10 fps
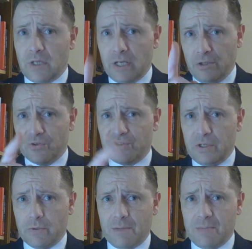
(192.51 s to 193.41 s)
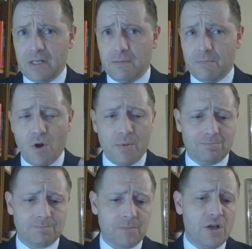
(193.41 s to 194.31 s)
And you'll see what I mean in a moment.
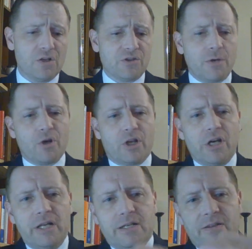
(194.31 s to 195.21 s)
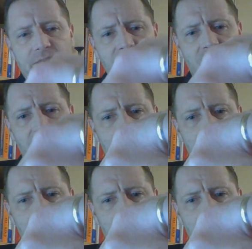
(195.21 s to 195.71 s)
So I'm going to cut into this.